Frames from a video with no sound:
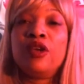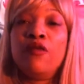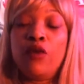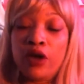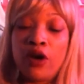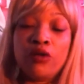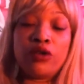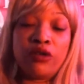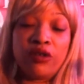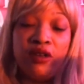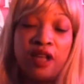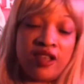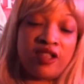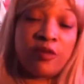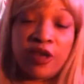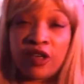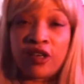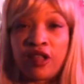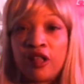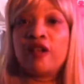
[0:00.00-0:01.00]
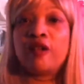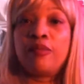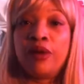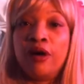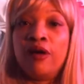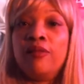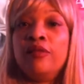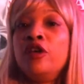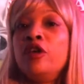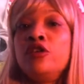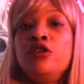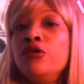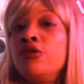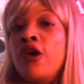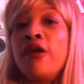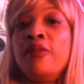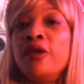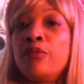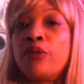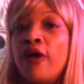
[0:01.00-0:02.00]
If we gonna do the lesbian clip bump, you
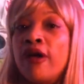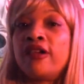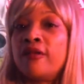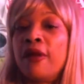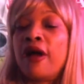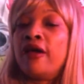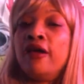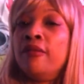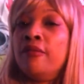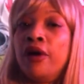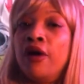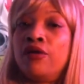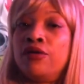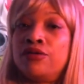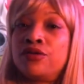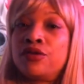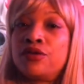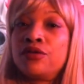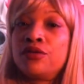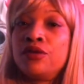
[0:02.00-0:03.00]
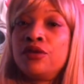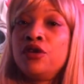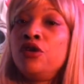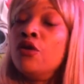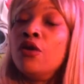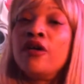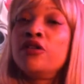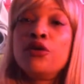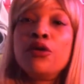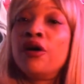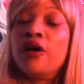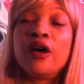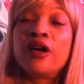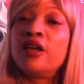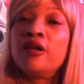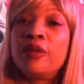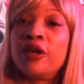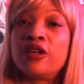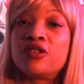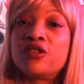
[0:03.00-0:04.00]
can't be breaking my hip bones. You a, you a
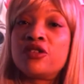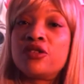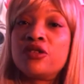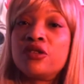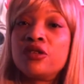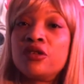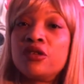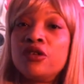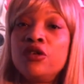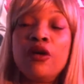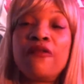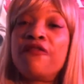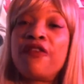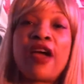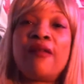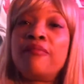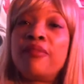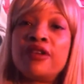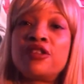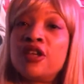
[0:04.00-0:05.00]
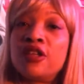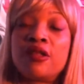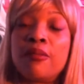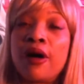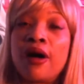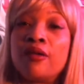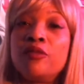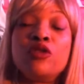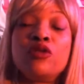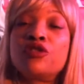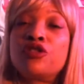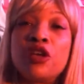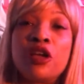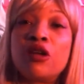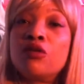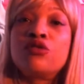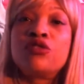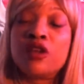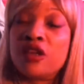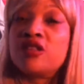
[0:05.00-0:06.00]
ugly bitch. You a fat bitch at the bottom. You a
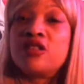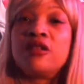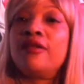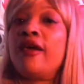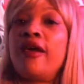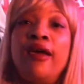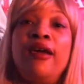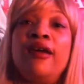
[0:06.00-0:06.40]
jello gelatin